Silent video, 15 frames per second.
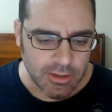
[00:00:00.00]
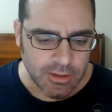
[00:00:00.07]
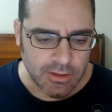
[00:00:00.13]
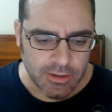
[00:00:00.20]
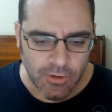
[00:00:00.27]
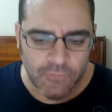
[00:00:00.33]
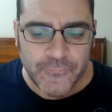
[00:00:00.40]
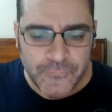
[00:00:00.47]

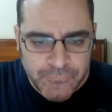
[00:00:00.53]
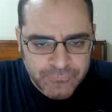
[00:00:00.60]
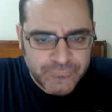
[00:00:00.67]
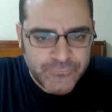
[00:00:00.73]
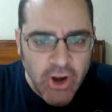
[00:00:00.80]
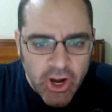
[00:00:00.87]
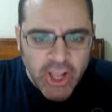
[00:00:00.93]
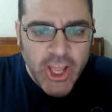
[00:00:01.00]

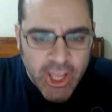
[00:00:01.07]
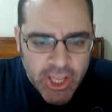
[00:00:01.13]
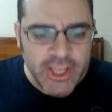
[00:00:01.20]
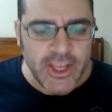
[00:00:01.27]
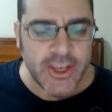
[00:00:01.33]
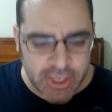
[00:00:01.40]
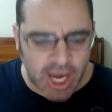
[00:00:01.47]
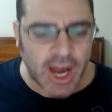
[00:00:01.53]

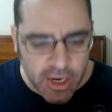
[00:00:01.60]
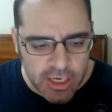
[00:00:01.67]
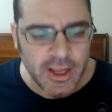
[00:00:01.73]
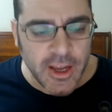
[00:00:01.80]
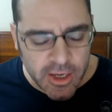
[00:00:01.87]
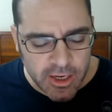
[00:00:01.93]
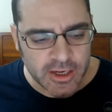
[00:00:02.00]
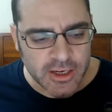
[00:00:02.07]
free
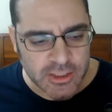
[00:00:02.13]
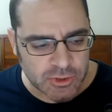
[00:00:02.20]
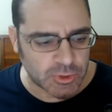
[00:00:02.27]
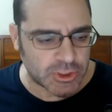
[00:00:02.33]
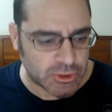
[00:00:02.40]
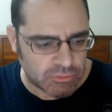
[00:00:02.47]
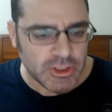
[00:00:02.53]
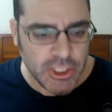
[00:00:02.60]
college,
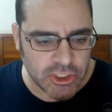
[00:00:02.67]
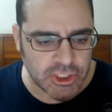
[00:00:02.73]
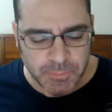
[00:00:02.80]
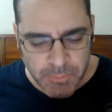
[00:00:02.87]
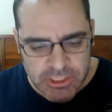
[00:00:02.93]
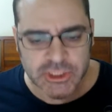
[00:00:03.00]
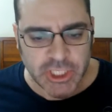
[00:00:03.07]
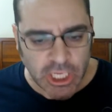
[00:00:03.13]
which is really just
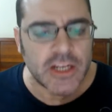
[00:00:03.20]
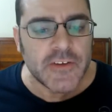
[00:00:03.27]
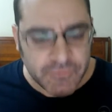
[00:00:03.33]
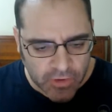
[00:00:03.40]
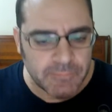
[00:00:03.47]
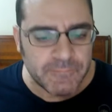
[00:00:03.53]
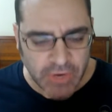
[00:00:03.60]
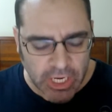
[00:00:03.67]
me stealing
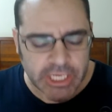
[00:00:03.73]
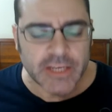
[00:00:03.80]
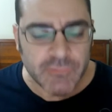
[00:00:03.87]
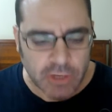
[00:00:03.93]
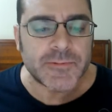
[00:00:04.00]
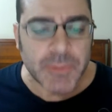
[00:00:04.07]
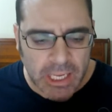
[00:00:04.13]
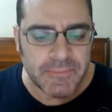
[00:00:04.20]
from fucking
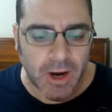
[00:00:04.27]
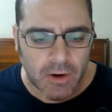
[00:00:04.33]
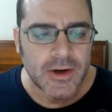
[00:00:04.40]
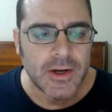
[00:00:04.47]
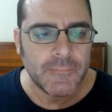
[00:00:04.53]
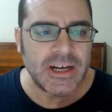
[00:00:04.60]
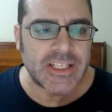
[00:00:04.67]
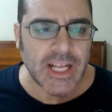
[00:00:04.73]
rich people.
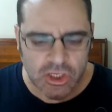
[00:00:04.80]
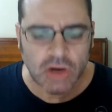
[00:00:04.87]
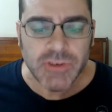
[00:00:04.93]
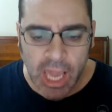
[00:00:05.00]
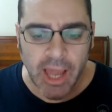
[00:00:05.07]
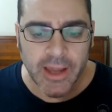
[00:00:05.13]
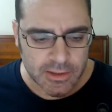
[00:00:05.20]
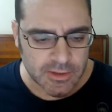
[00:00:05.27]
But that's
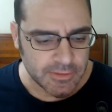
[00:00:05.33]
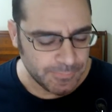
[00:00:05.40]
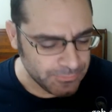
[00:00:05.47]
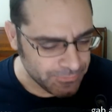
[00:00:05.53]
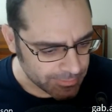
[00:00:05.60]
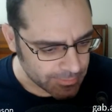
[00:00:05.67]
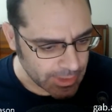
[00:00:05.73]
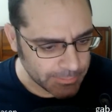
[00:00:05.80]
okay,
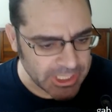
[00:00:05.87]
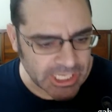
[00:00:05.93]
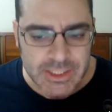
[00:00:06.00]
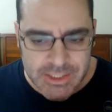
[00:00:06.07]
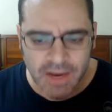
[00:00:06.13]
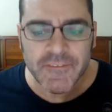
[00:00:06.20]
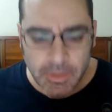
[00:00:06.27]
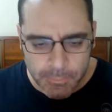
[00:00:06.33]

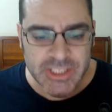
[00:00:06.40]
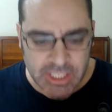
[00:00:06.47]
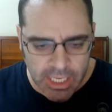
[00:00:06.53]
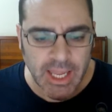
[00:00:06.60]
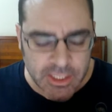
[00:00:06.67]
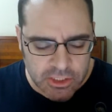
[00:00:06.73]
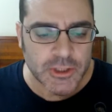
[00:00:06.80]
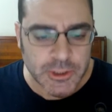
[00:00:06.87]
because everybody
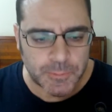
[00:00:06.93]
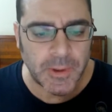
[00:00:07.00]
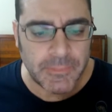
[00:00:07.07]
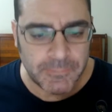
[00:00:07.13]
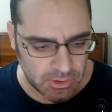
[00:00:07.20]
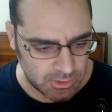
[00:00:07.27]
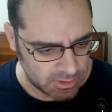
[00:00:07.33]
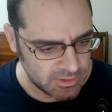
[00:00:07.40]
hates rich
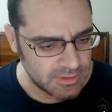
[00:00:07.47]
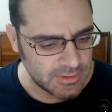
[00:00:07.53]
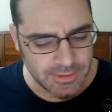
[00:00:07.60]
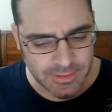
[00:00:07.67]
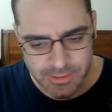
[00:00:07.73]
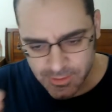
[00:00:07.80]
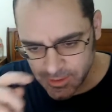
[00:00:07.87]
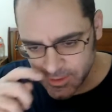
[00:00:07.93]
people.
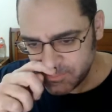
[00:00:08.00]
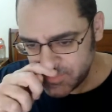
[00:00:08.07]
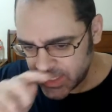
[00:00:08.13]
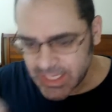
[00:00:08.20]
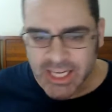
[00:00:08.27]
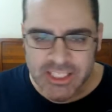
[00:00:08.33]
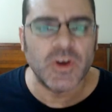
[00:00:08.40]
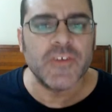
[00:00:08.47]

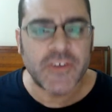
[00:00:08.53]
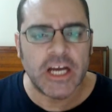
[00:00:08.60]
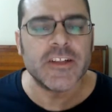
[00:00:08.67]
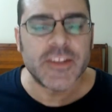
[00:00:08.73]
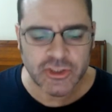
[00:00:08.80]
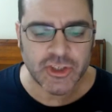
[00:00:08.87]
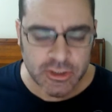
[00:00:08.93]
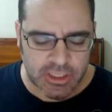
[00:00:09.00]
Because we've
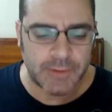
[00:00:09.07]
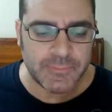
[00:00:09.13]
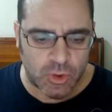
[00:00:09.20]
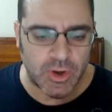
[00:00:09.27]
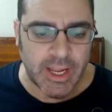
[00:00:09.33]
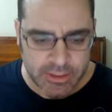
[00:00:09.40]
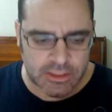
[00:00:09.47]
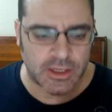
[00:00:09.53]
conditioned them to
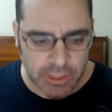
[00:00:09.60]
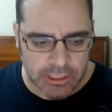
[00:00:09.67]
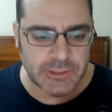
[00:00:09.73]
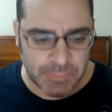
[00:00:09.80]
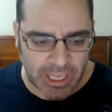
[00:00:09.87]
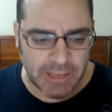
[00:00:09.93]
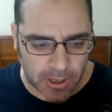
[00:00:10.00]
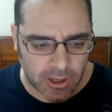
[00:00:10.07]
hate the rich
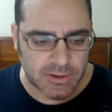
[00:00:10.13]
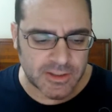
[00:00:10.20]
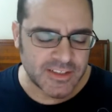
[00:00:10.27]
people.